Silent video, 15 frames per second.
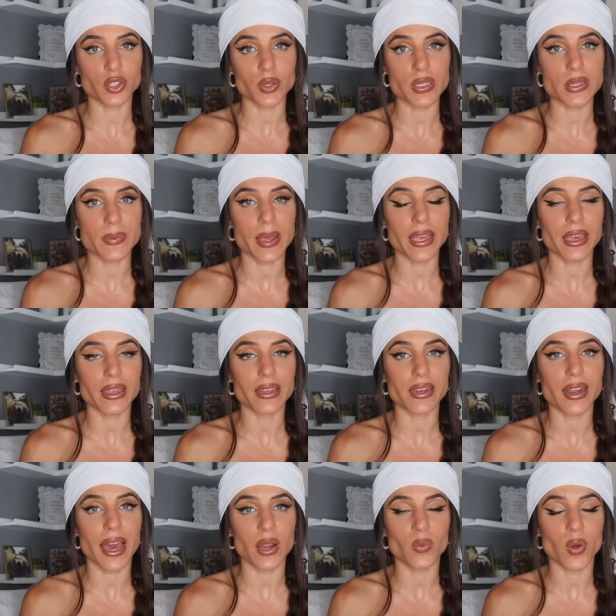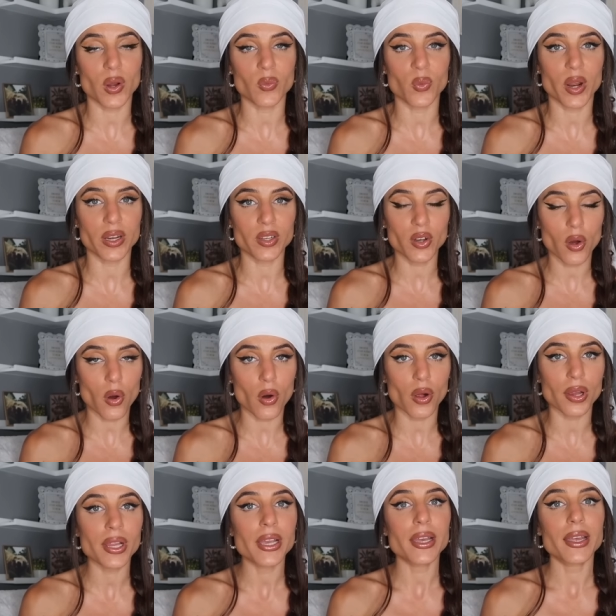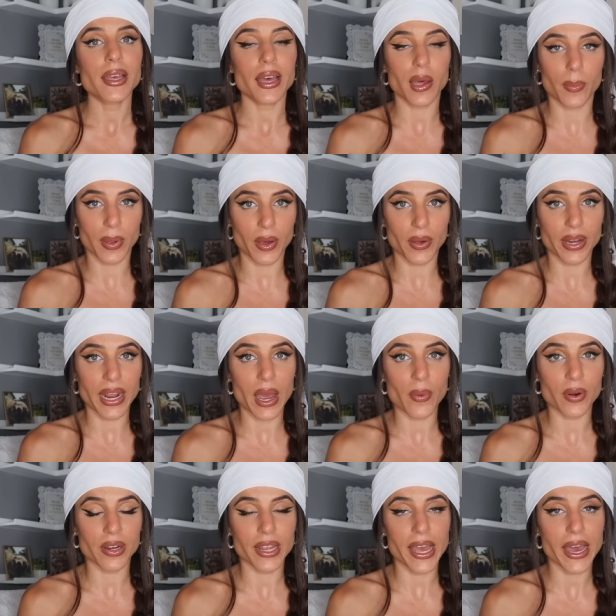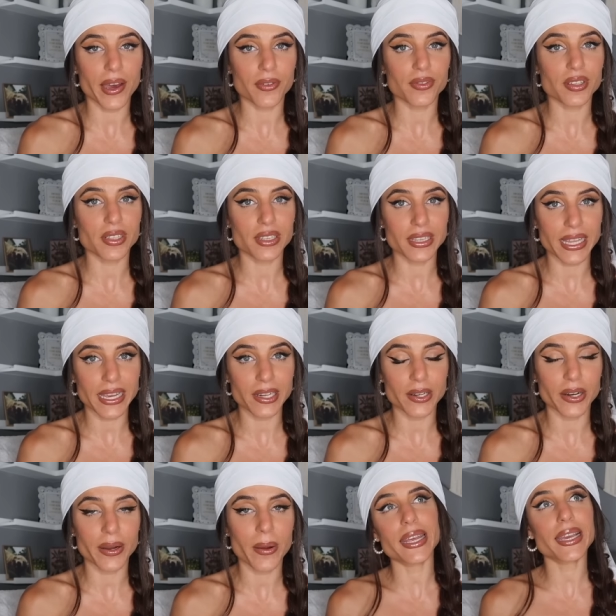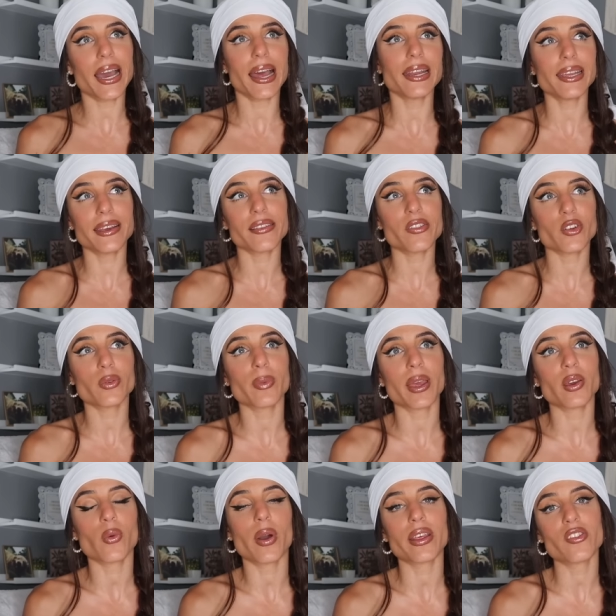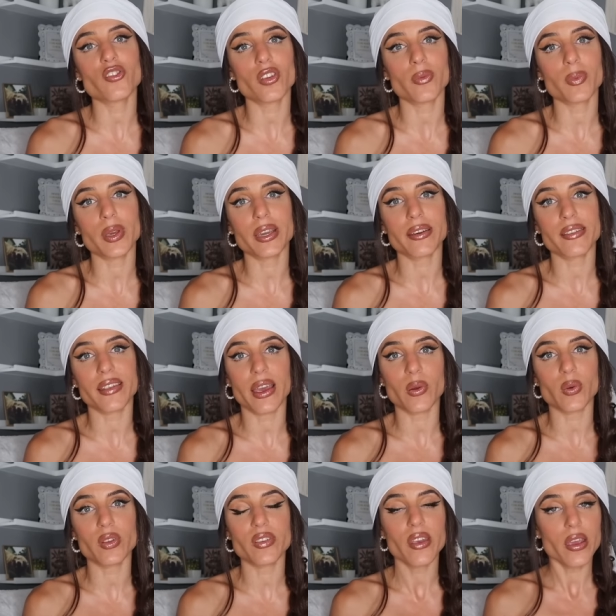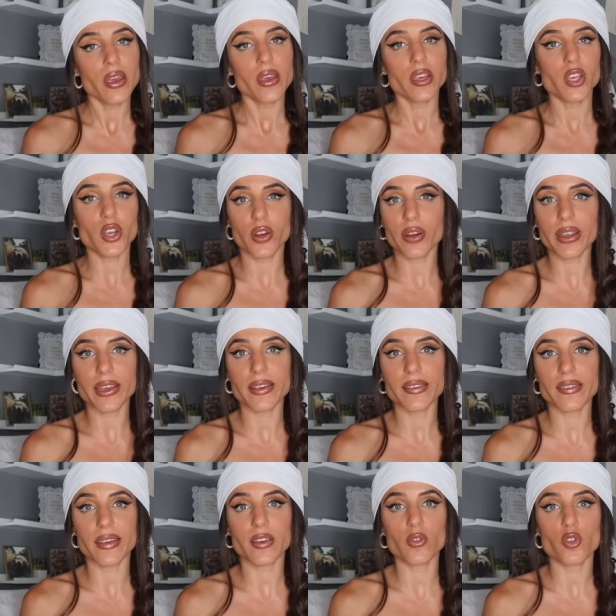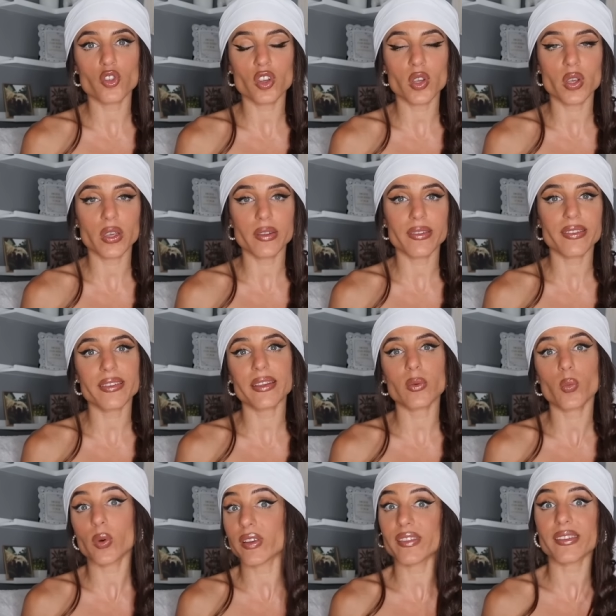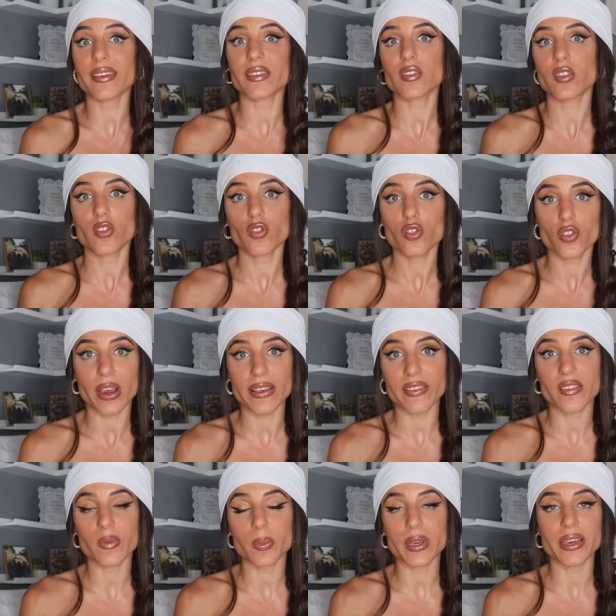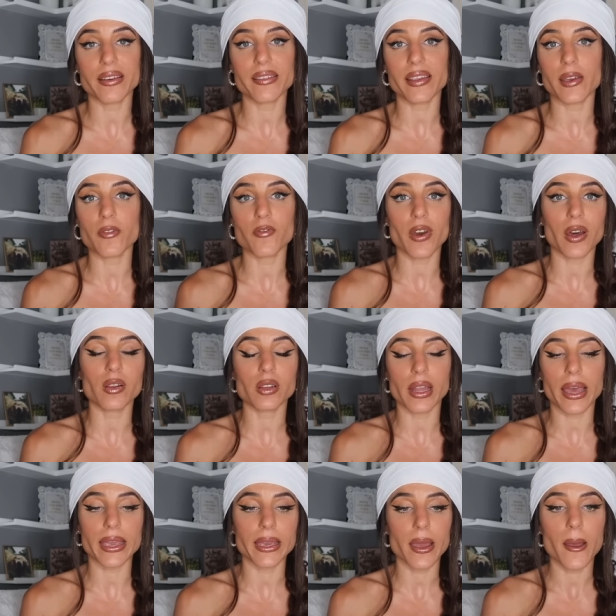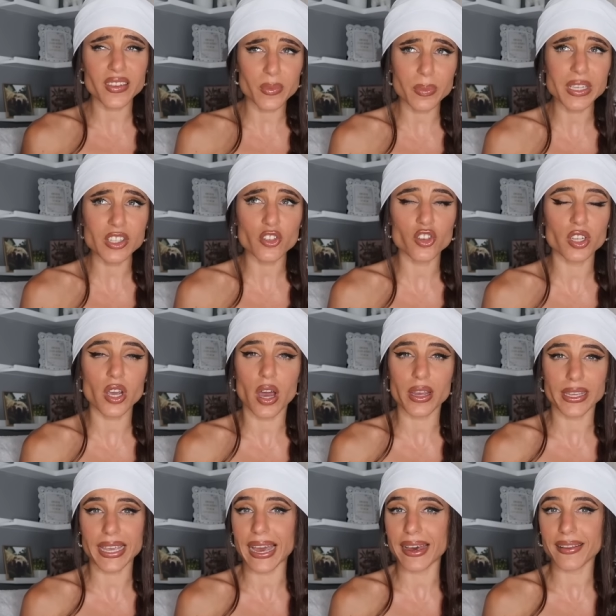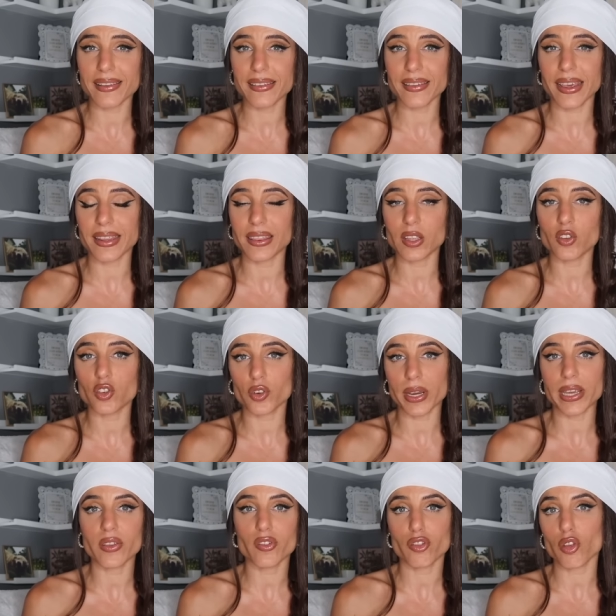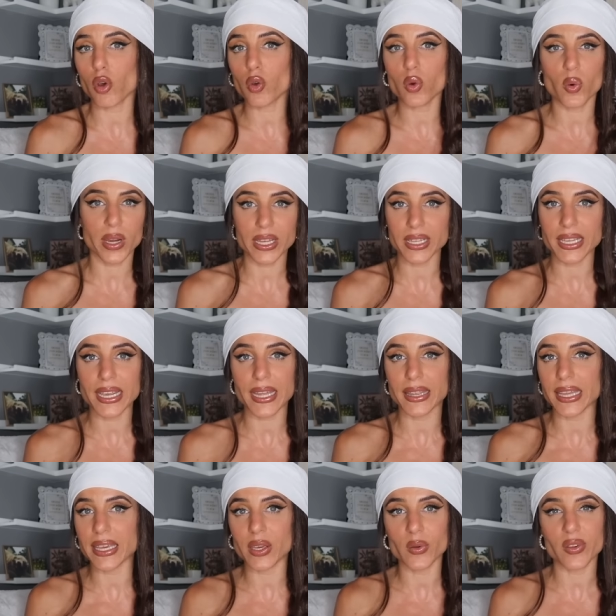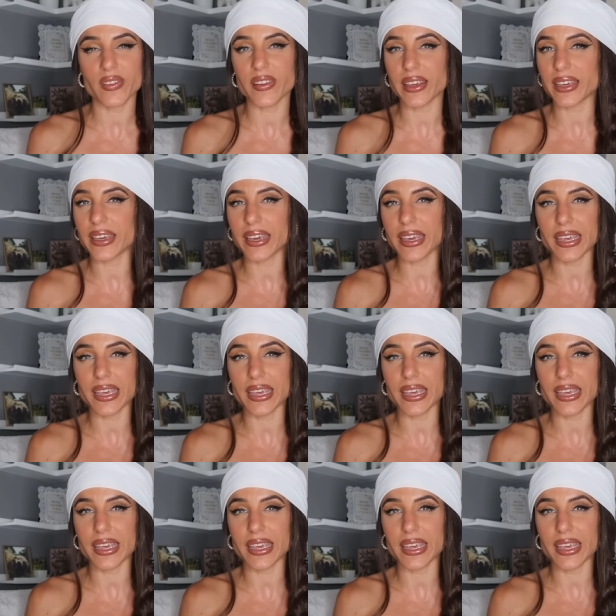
she was making the 911 call about an hour and a half later. And it kind of answered my question because I was curious if she was in distress because I felt like, to me, she got gas and the drink so quickly. I think it was like